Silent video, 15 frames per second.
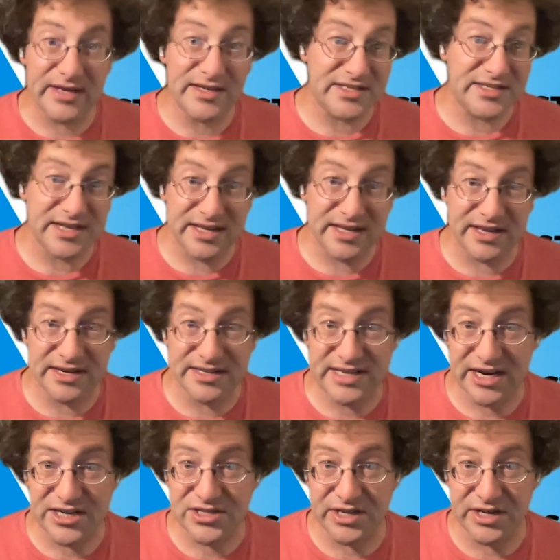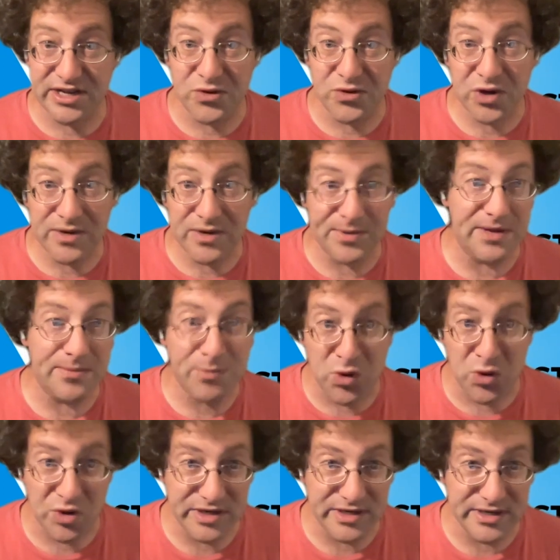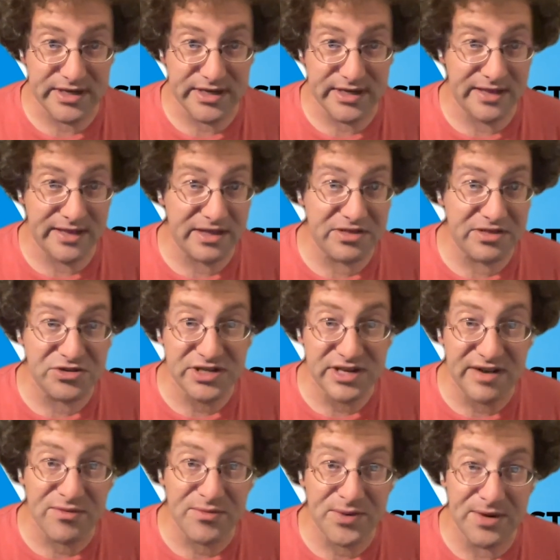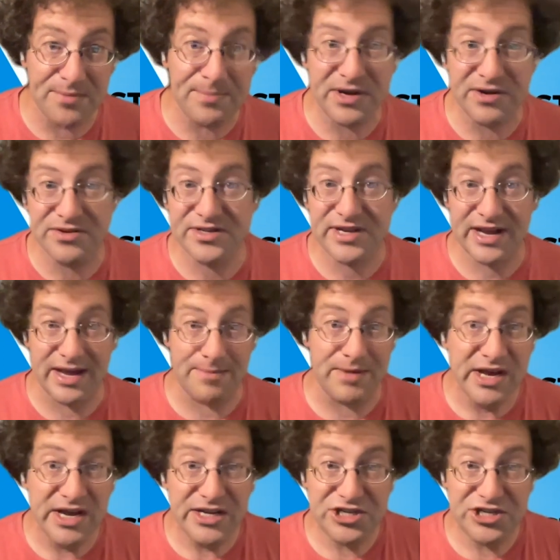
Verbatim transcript: to see that it's actually incredibly important and that there's never been a better time